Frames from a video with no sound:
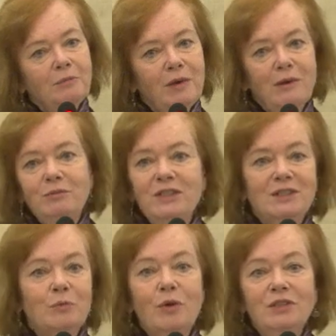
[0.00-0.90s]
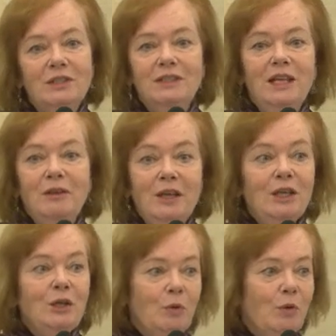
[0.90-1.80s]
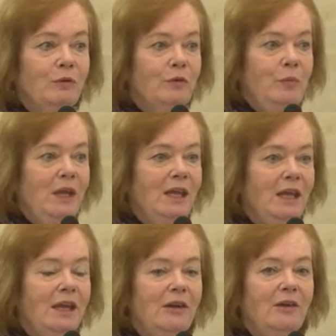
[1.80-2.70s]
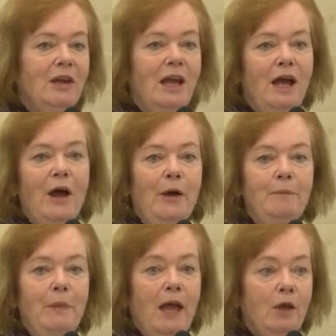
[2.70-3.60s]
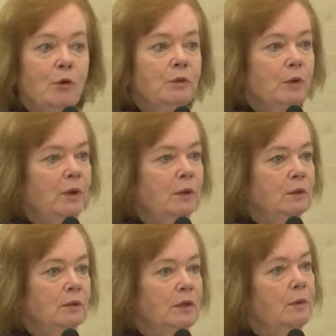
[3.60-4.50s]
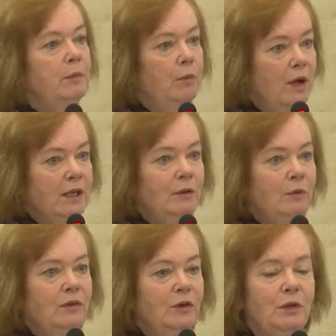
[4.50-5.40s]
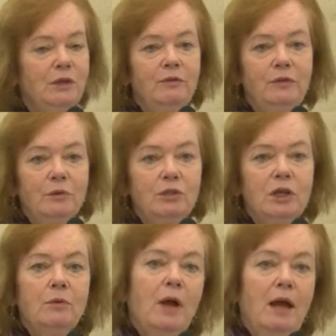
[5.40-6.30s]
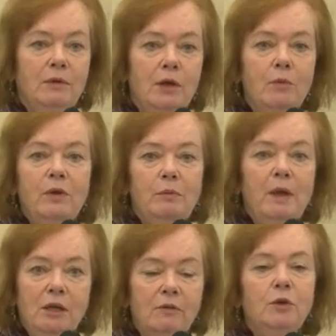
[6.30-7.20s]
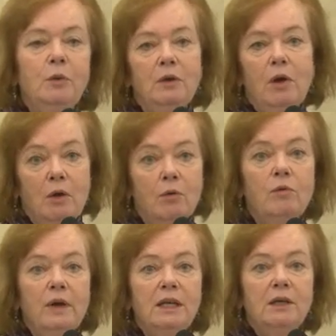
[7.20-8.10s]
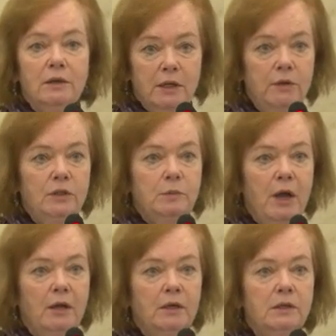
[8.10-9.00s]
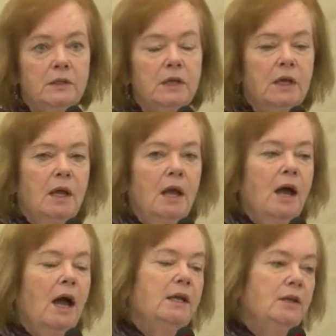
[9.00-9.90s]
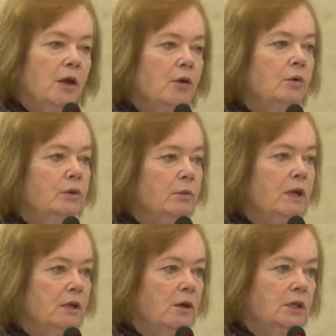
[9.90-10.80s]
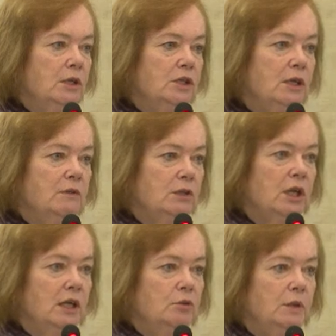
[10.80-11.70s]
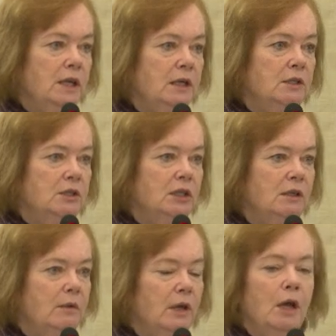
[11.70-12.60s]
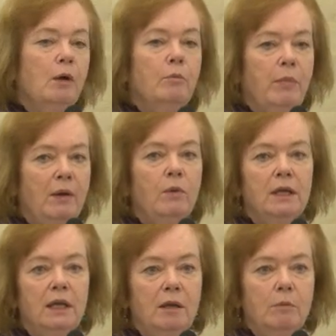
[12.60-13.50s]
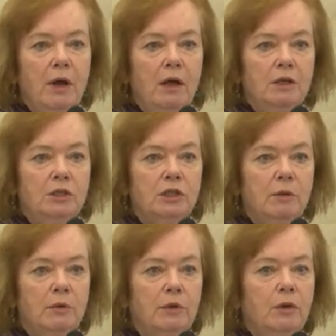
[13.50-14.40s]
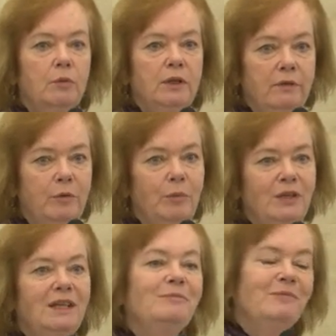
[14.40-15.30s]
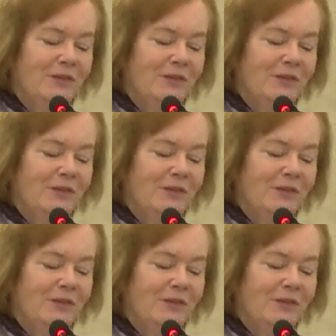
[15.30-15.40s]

I just want to say thank you all for being here. I hope that we will be working with you in the future. I know with many of you we are already close partners. I know that we can only achieve the change we need to achieve by working in partnership with everybody.